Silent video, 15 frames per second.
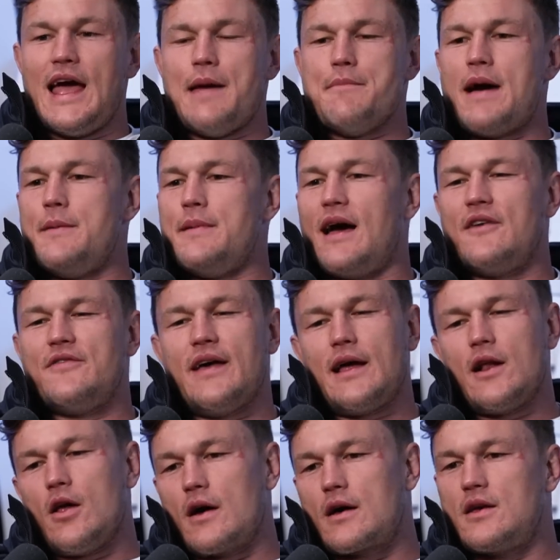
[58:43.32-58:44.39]
And maybe have
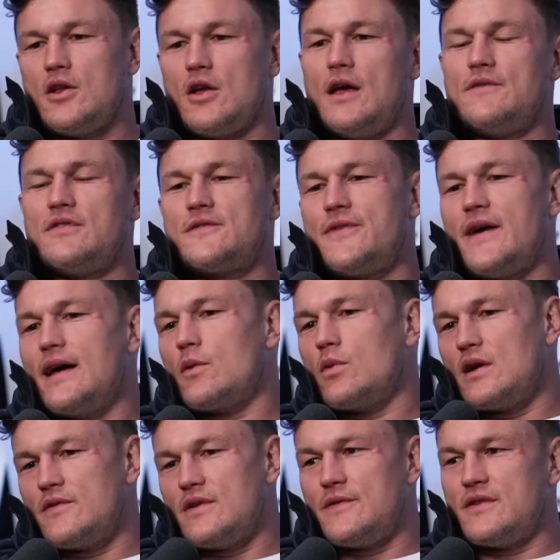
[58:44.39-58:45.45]
that, if it's fake,
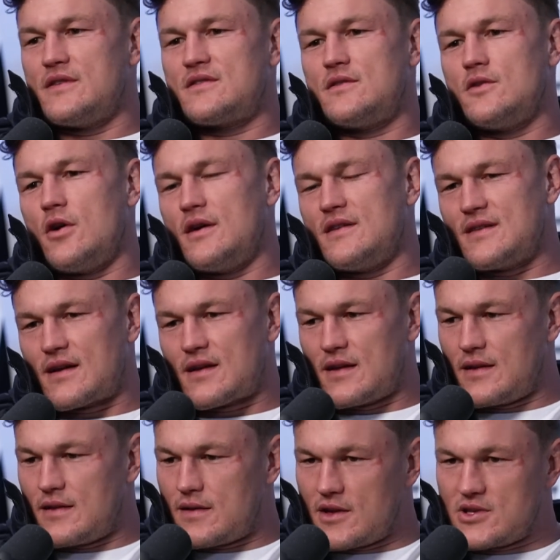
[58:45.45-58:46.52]
whatever, if it's not
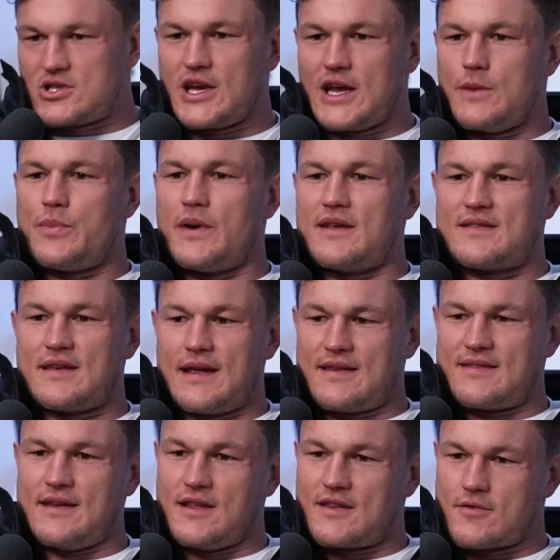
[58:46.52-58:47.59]
exactly legit, but
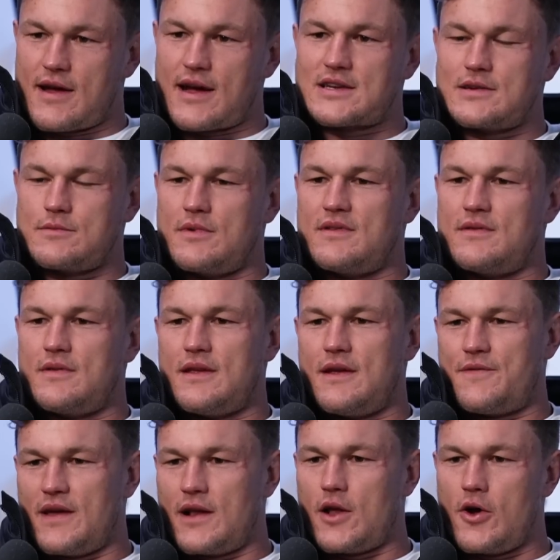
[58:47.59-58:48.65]
it's an interaction with,
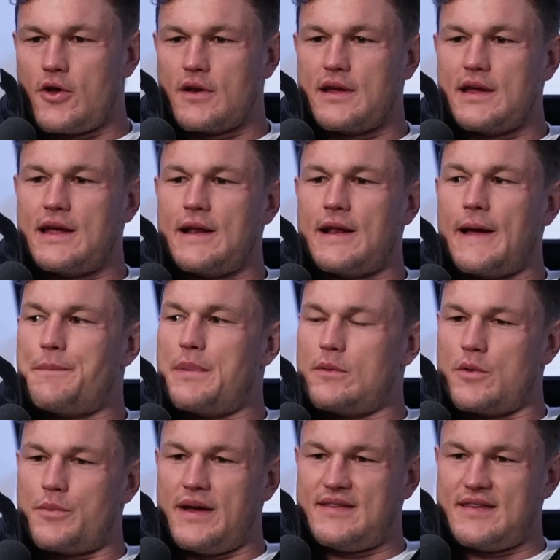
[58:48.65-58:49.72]
if they're lonely and like
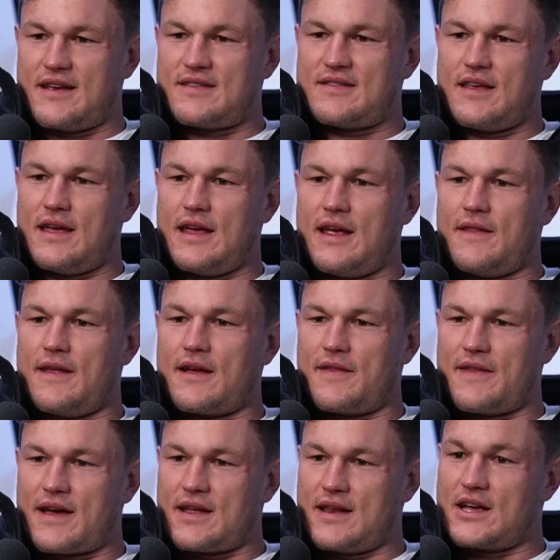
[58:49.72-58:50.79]
people with PTSD and they
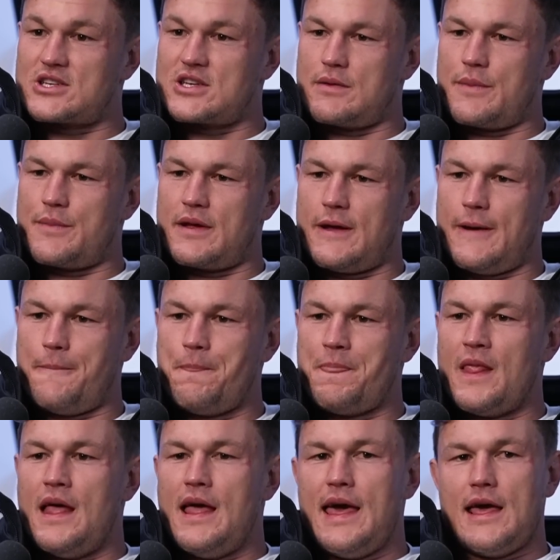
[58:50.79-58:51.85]
get that connection a bit better.
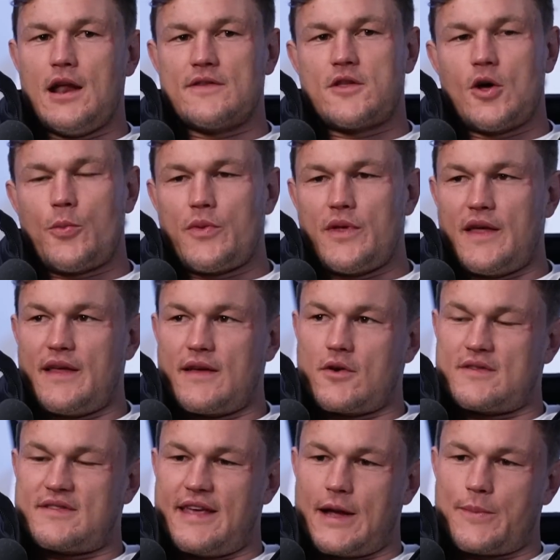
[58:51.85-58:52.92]
And on top of that, they've
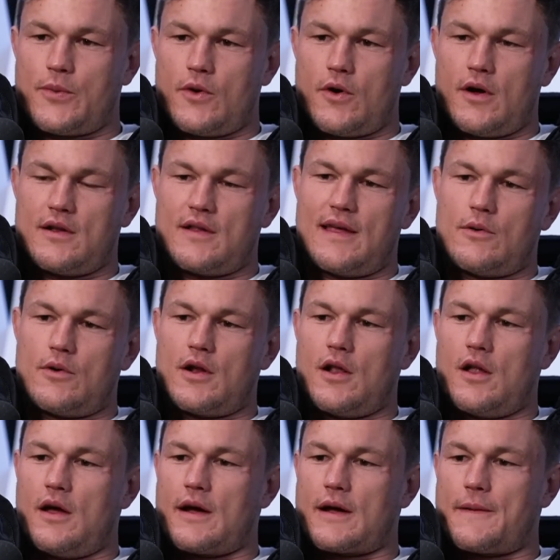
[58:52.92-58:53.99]
got tech behind it. They want
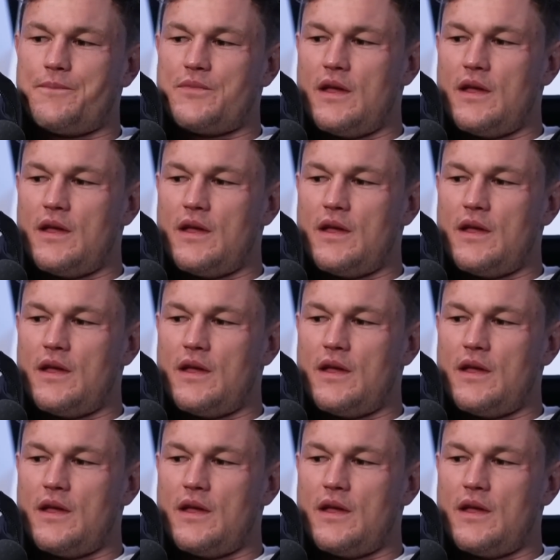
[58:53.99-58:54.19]
to